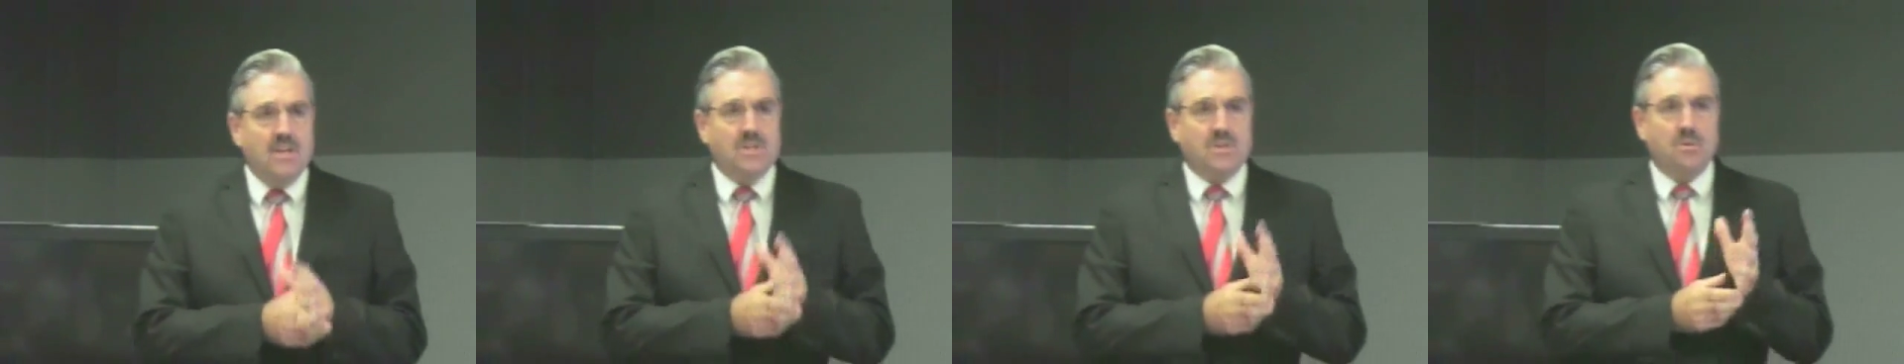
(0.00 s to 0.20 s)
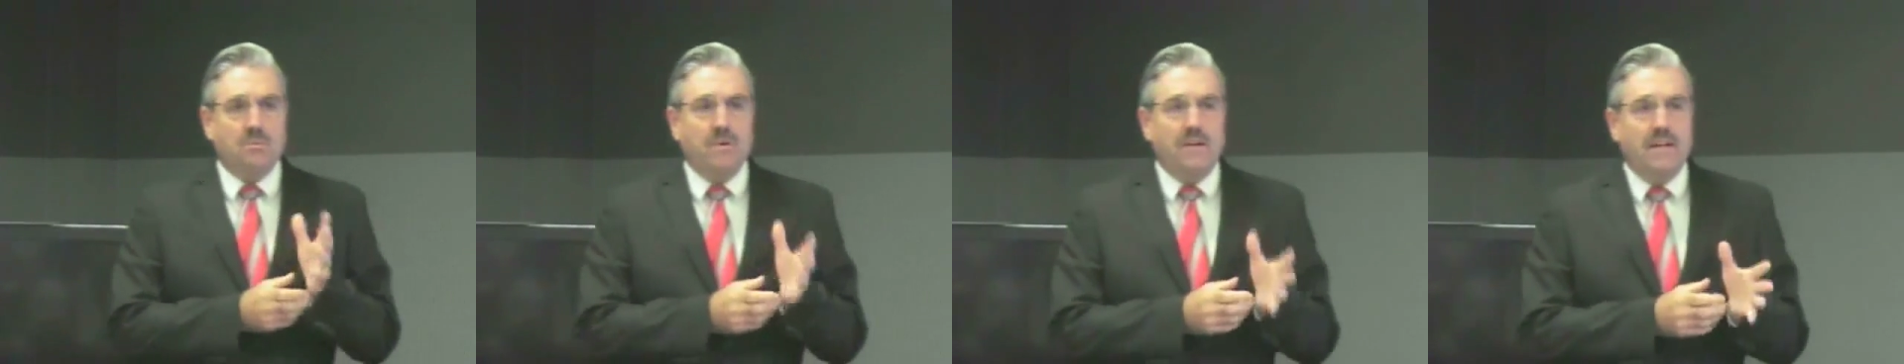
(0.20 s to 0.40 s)

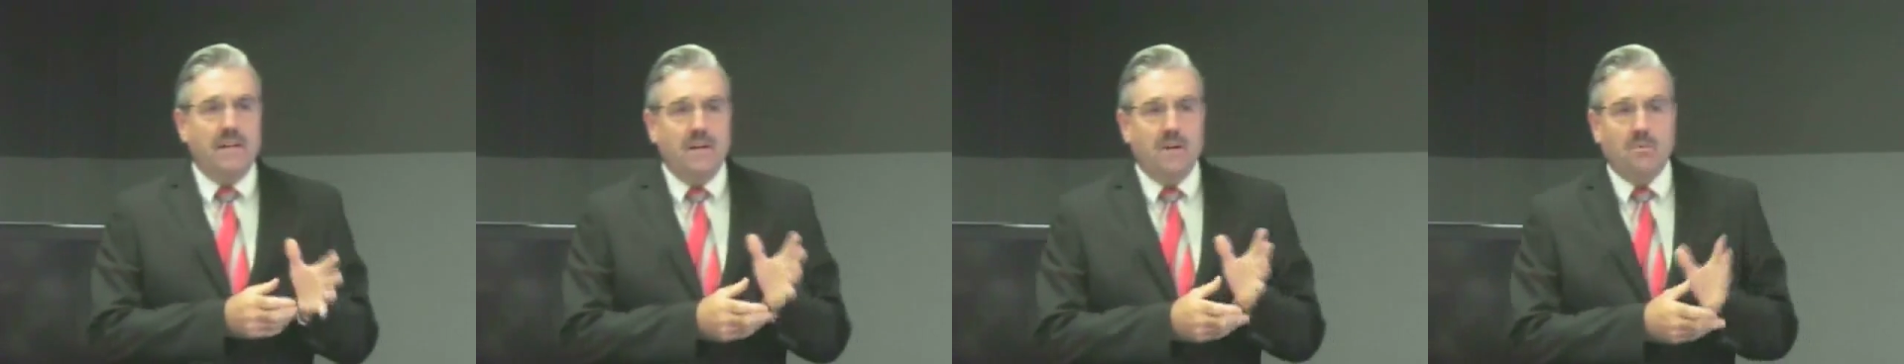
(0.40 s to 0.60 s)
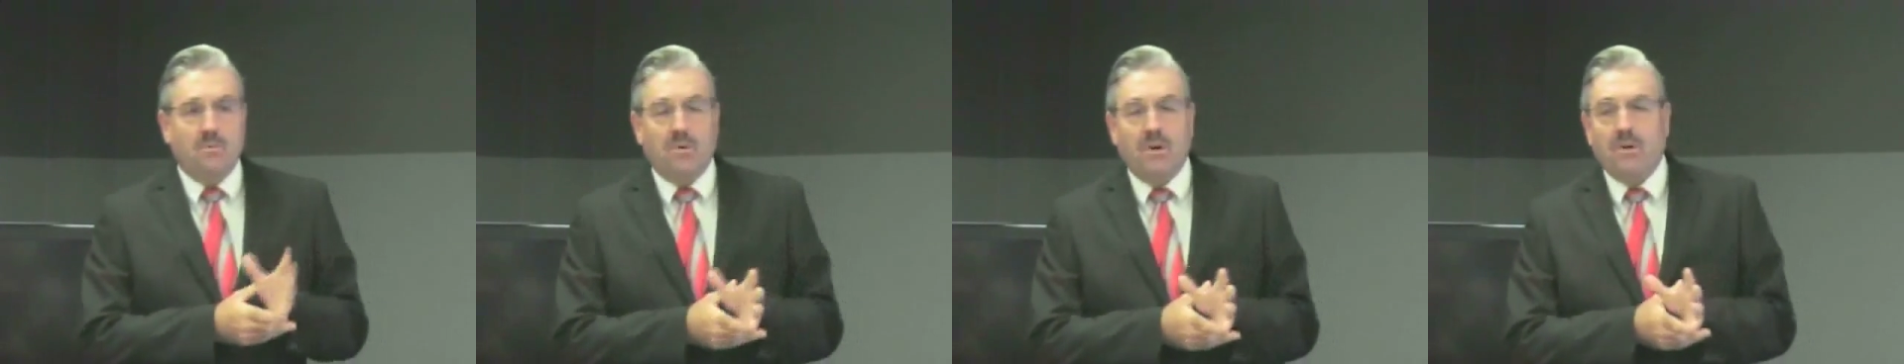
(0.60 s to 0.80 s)
So we
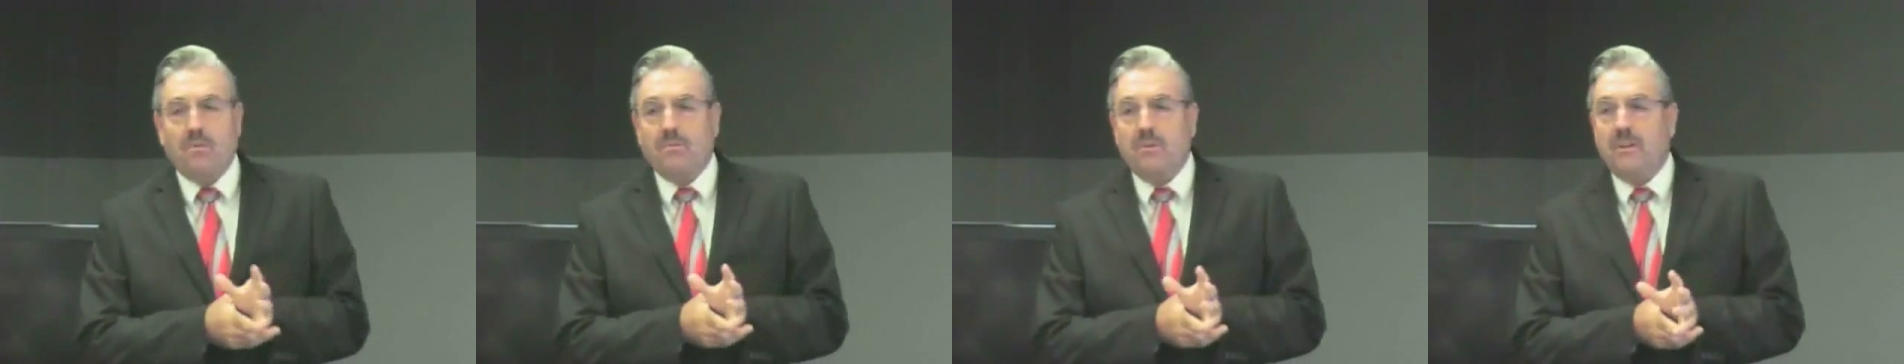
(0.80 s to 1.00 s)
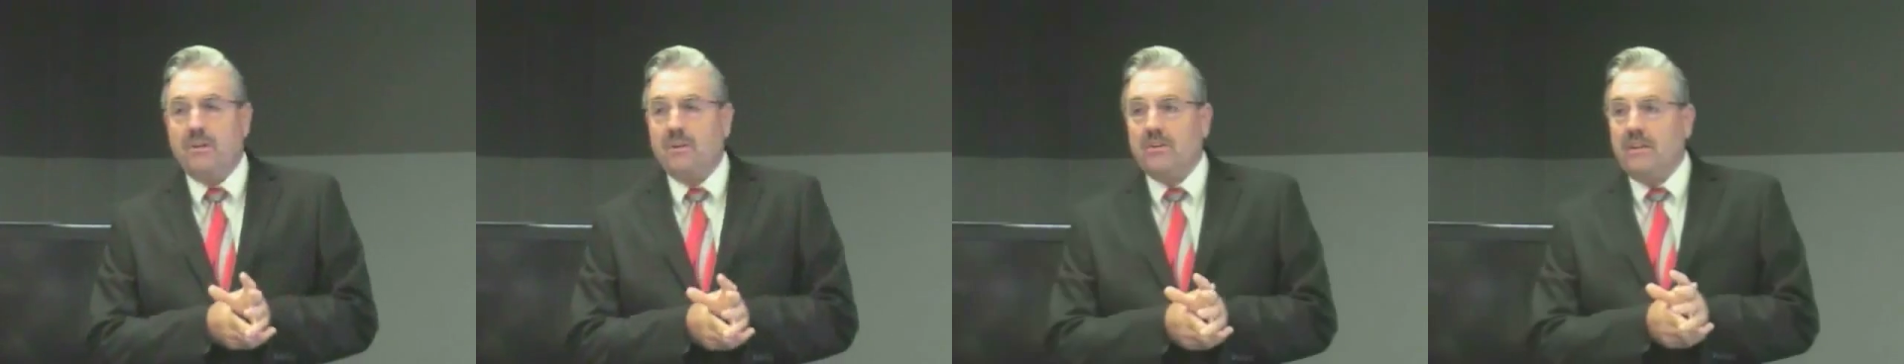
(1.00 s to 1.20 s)
need to
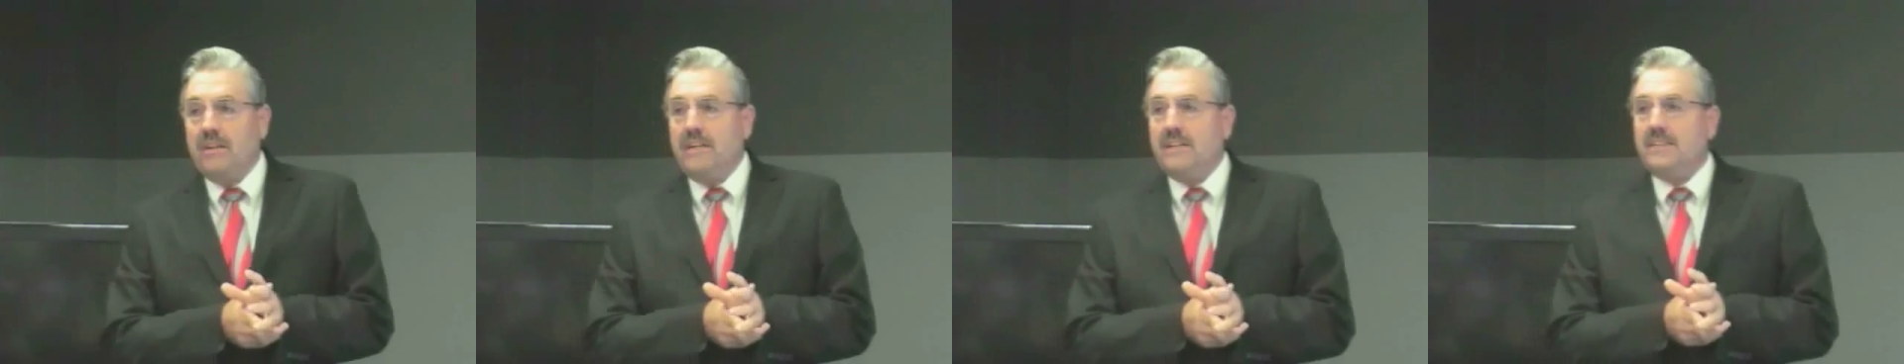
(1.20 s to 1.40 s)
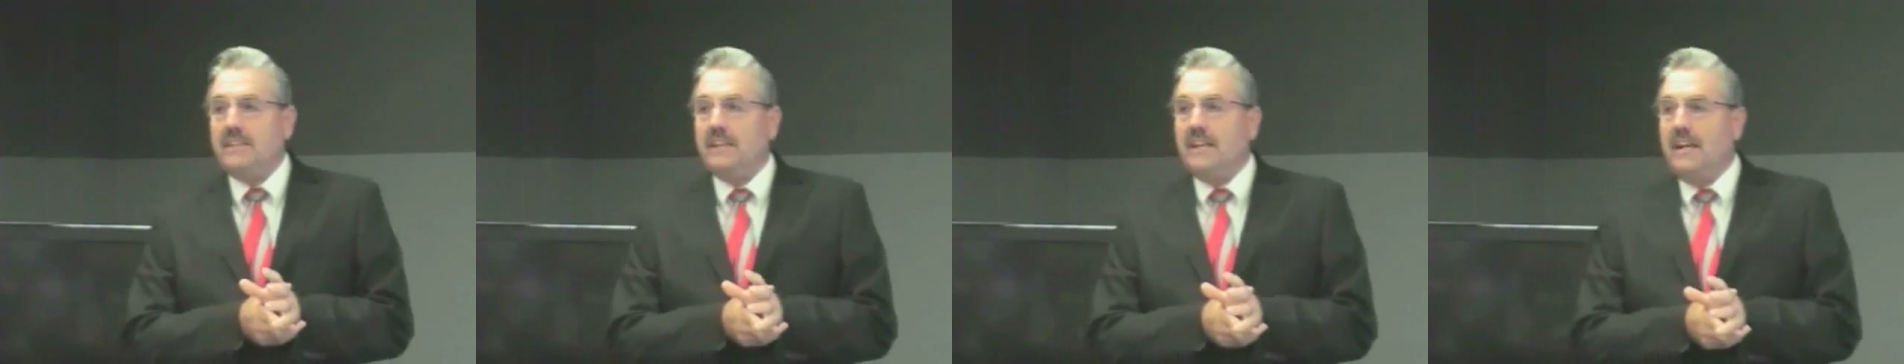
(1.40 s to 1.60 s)
work with your
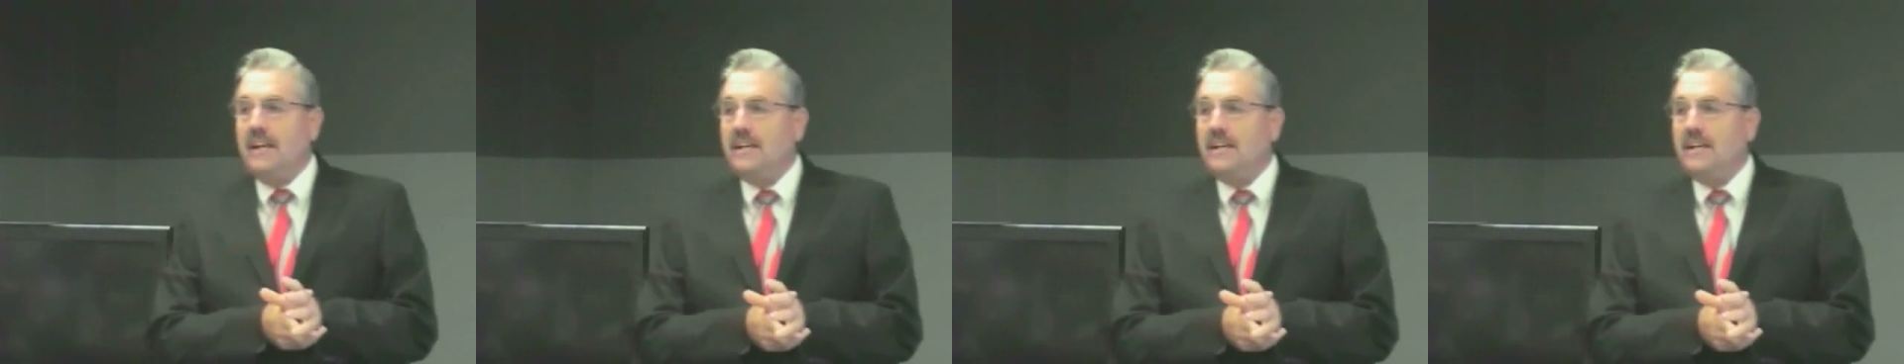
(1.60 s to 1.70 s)
leasing